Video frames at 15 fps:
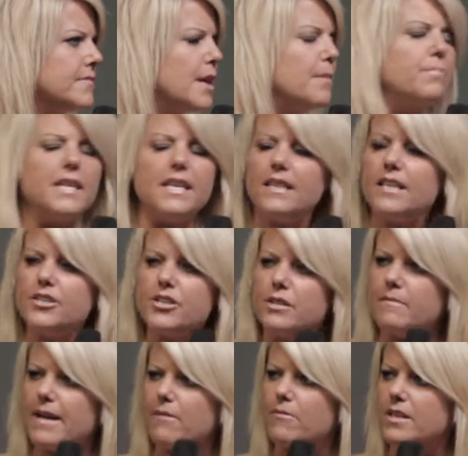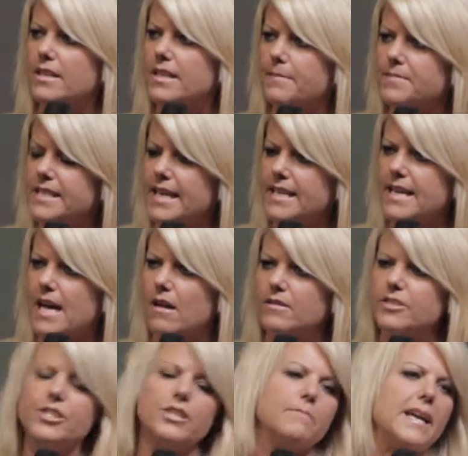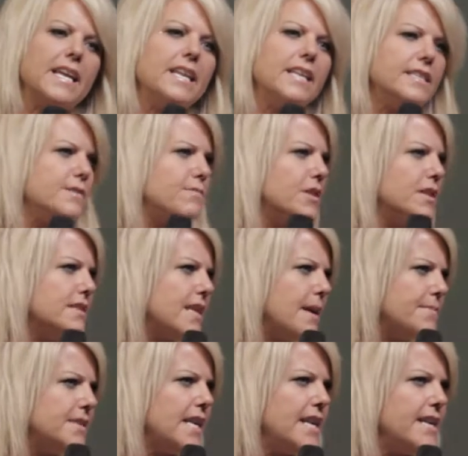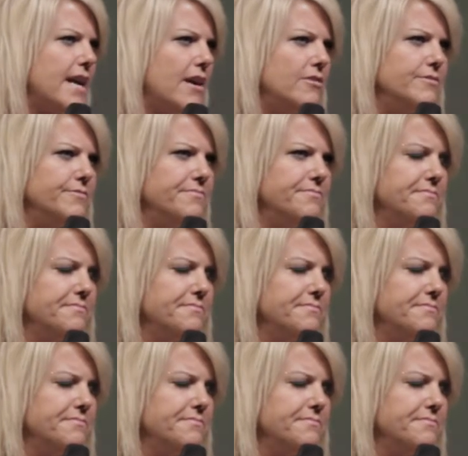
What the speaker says: Completely turned my world upside down, turned my kids' worlds upside down.